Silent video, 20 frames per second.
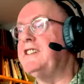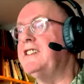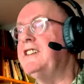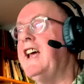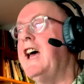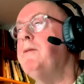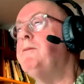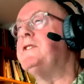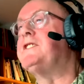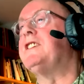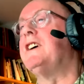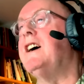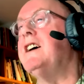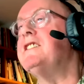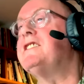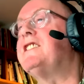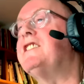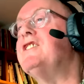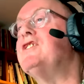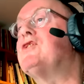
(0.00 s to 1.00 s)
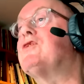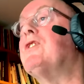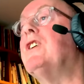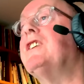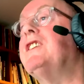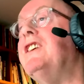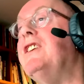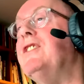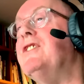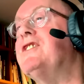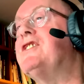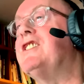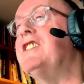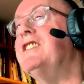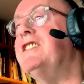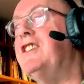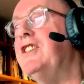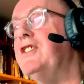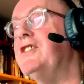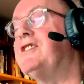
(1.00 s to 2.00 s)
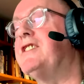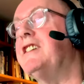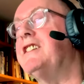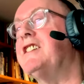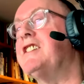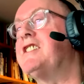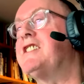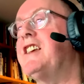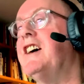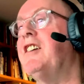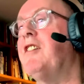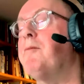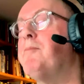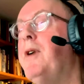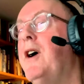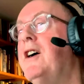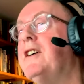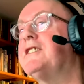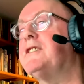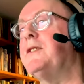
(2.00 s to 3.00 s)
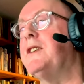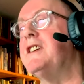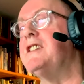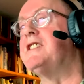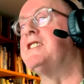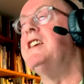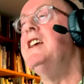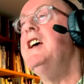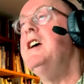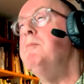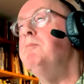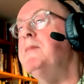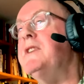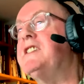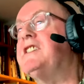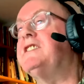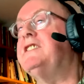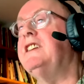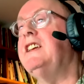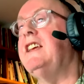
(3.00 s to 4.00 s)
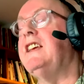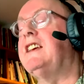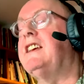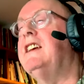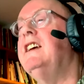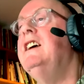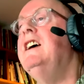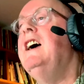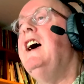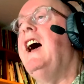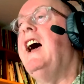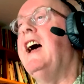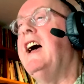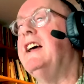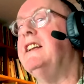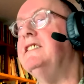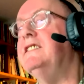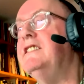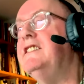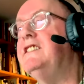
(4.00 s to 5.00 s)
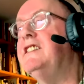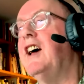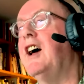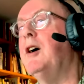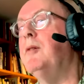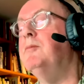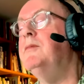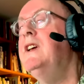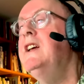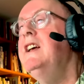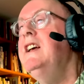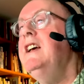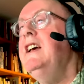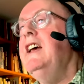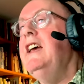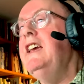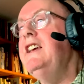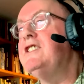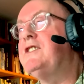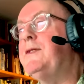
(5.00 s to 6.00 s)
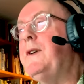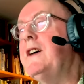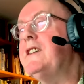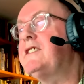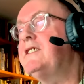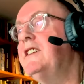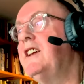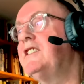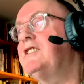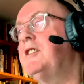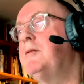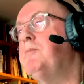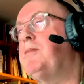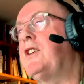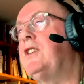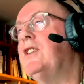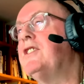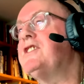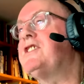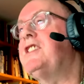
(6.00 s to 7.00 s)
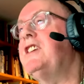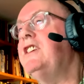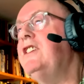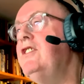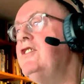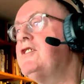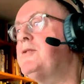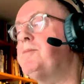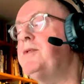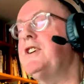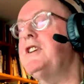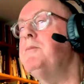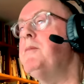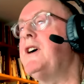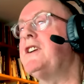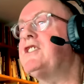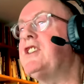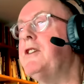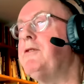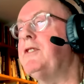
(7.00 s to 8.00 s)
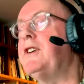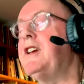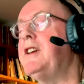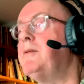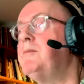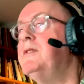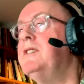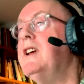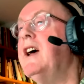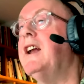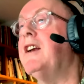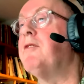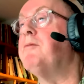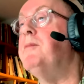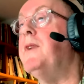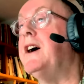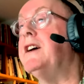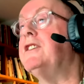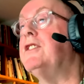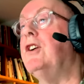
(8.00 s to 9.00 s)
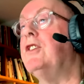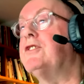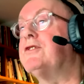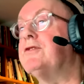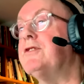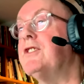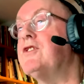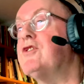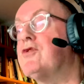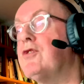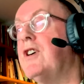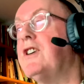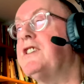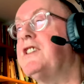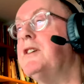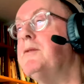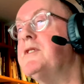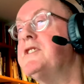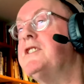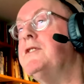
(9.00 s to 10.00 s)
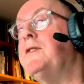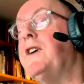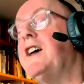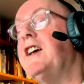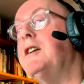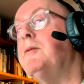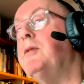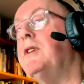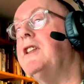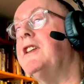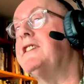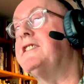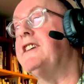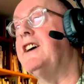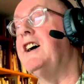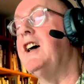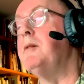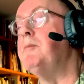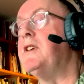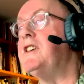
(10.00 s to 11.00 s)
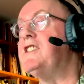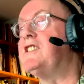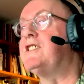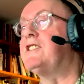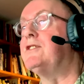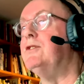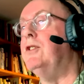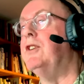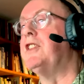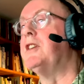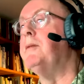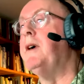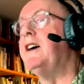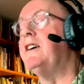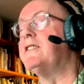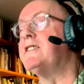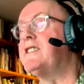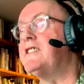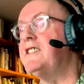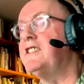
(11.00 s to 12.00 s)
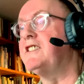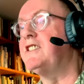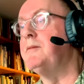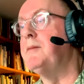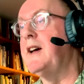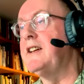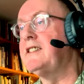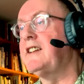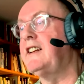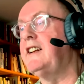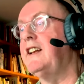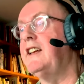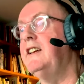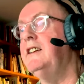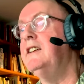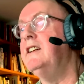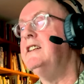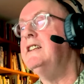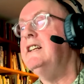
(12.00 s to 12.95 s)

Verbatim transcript: and advertised his drug use and used it as kind of part of his mystique. And he's fascinating because he used pretty much every mind-altering drug that was available at the time. He sought them out systematically.